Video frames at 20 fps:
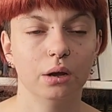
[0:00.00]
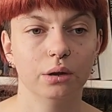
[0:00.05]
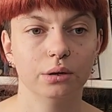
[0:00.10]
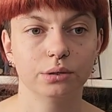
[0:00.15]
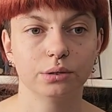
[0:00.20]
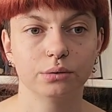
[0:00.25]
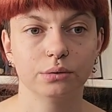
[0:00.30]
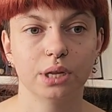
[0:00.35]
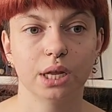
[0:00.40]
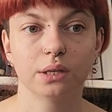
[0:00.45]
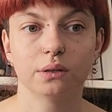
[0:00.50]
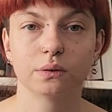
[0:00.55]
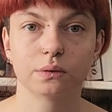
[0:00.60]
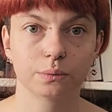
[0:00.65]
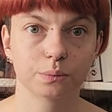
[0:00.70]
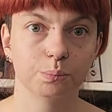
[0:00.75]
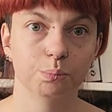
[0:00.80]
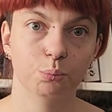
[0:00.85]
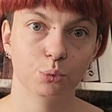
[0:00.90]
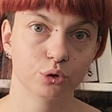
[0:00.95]
So
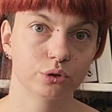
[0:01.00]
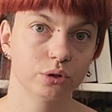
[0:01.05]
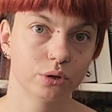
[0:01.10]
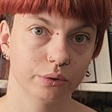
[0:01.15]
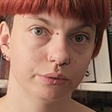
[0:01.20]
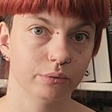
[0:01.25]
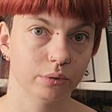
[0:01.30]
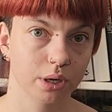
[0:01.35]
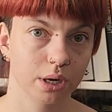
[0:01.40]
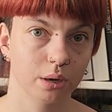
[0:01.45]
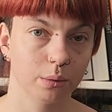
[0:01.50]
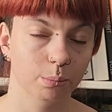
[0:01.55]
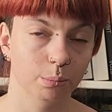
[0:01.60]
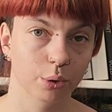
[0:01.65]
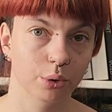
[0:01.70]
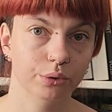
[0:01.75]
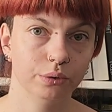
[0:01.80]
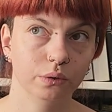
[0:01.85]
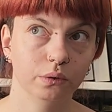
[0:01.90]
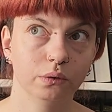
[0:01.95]
that's most of what I
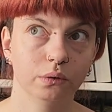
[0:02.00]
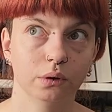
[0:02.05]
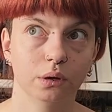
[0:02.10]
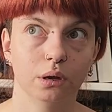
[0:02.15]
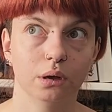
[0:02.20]
bought,